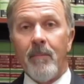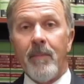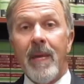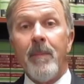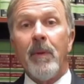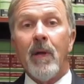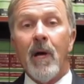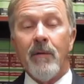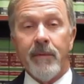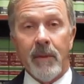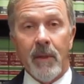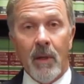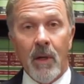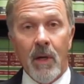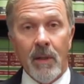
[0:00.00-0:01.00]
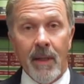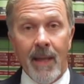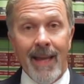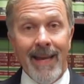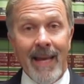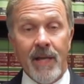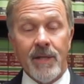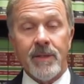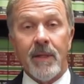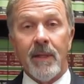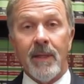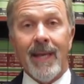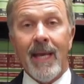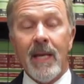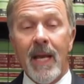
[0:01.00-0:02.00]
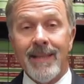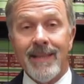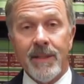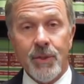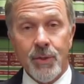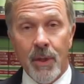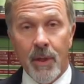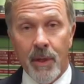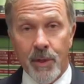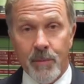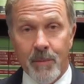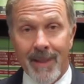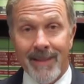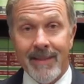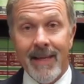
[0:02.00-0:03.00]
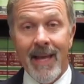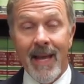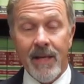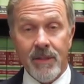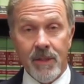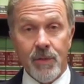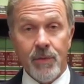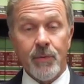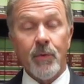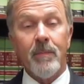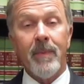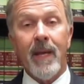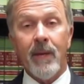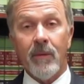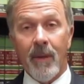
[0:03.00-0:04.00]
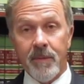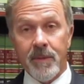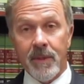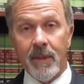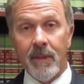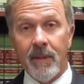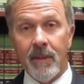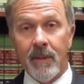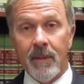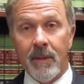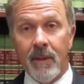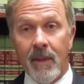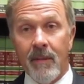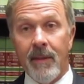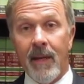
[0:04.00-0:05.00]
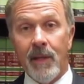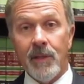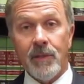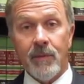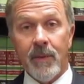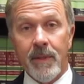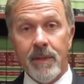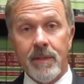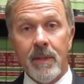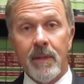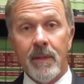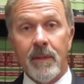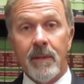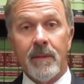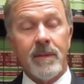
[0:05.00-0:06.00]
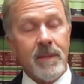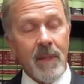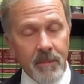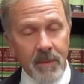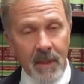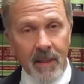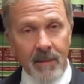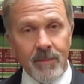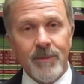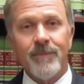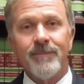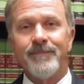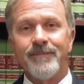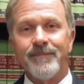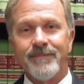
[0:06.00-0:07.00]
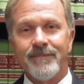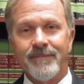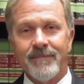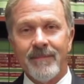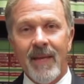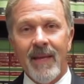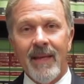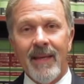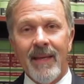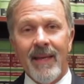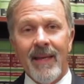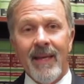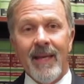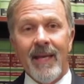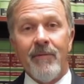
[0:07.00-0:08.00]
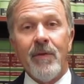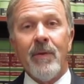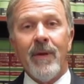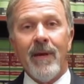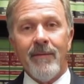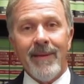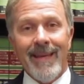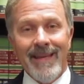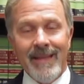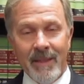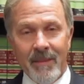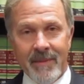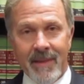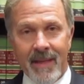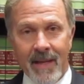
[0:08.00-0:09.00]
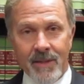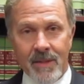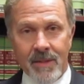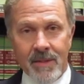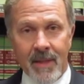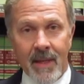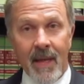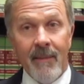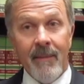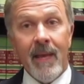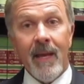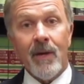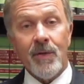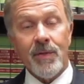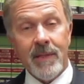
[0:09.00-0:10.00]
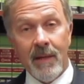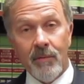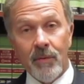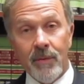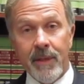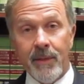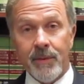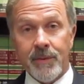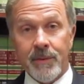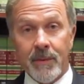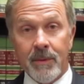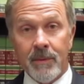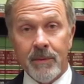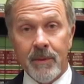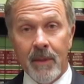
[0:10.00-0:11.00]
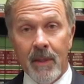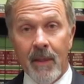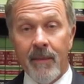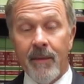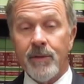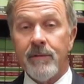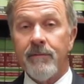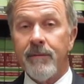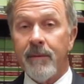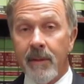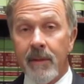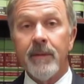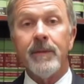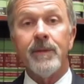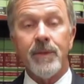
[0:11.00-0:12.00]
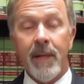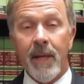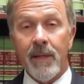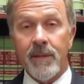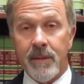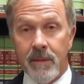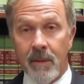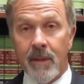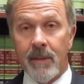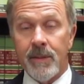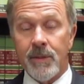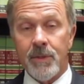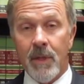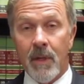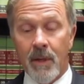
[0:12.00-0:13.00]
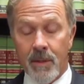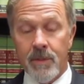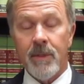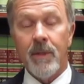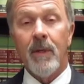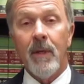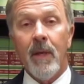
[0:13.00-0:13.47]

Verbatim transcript: People often call and ask, "Can I discharge my taxes through bankruptcy?" The answer is sometimes. If you have income taxes and they are several years old, there's a very good chance that you can discharge